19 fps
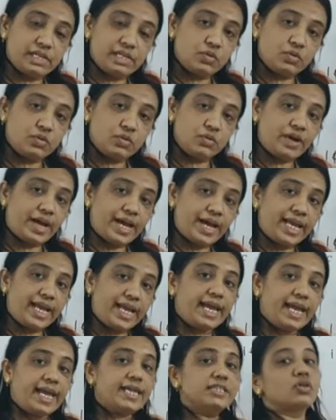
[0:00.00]
to phi
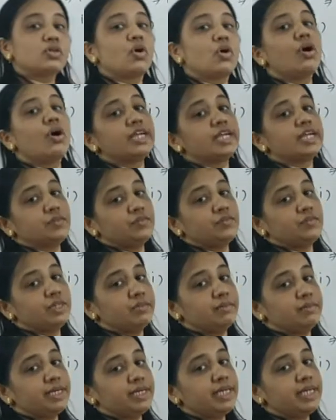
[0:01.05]
x or it will
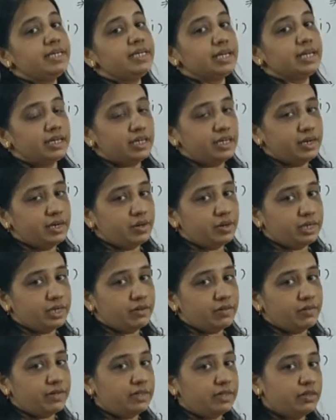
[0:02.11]
be greater or
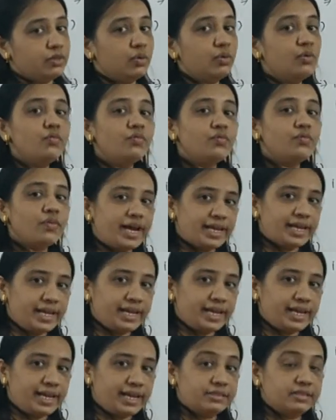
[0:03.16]
equal to phi
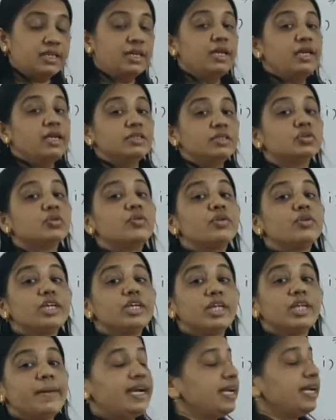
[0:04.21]
x. So
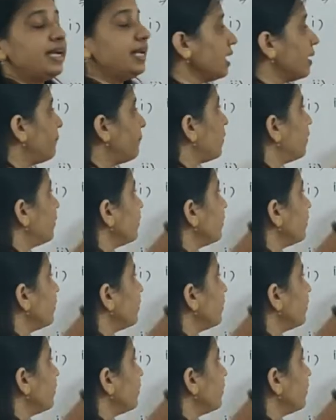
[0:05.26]
depending upon